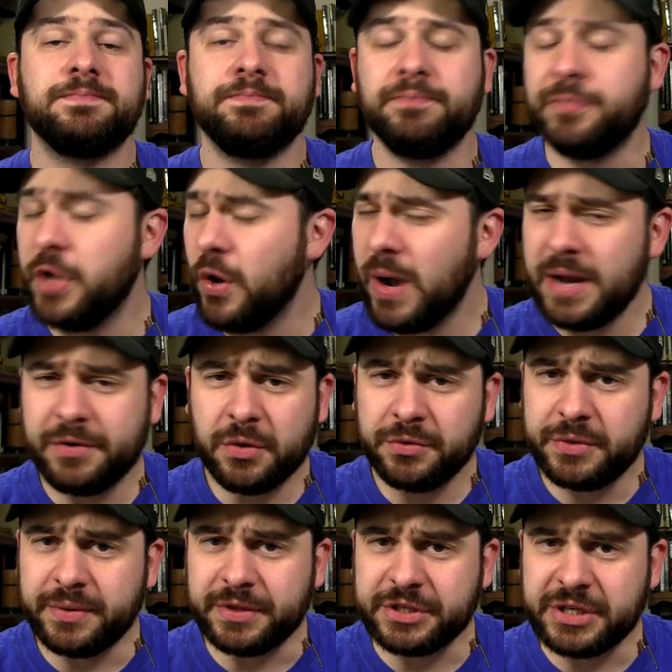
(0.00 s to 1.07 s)
No, I don't
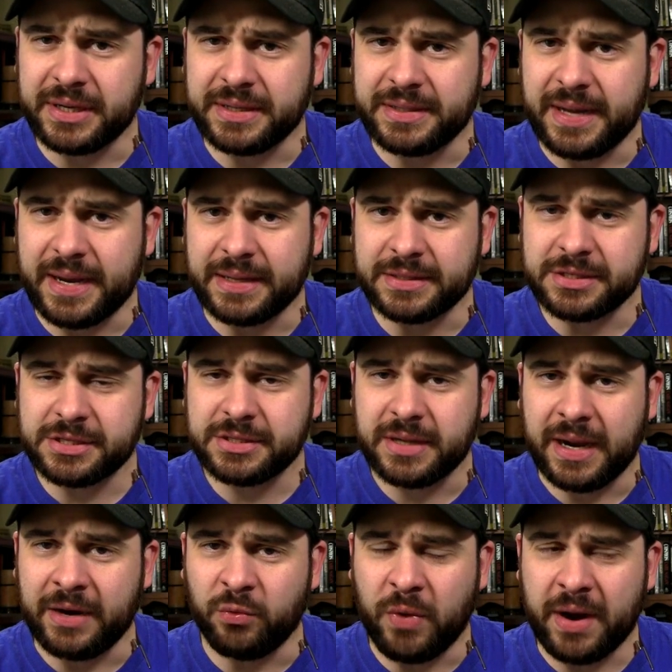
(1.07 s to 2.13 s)
do the chicken dance
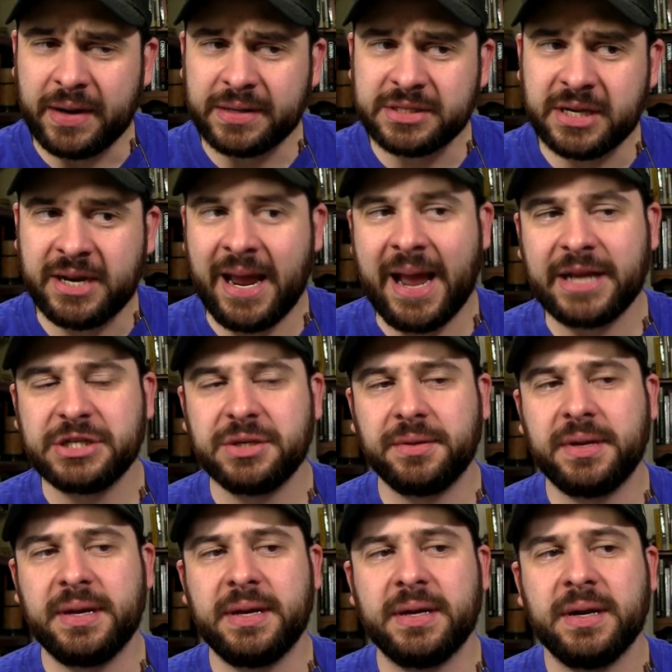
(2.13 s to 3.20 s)
at weddings, and
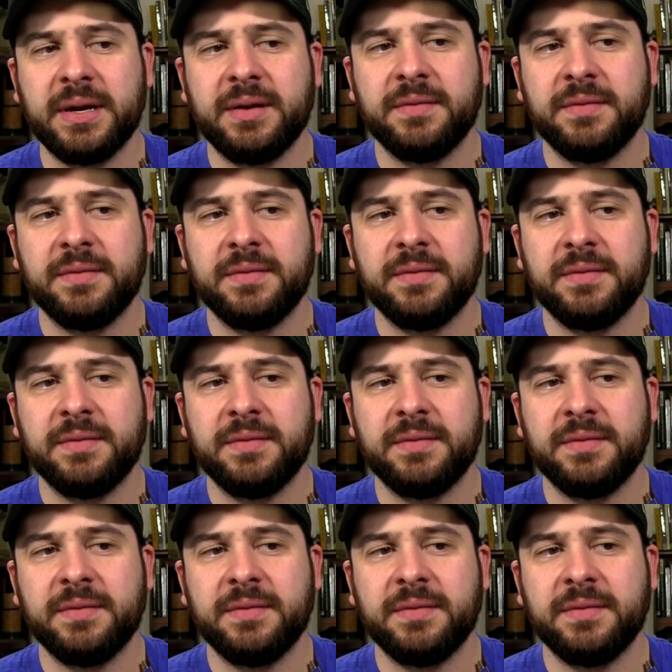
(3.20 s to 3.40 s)
actually,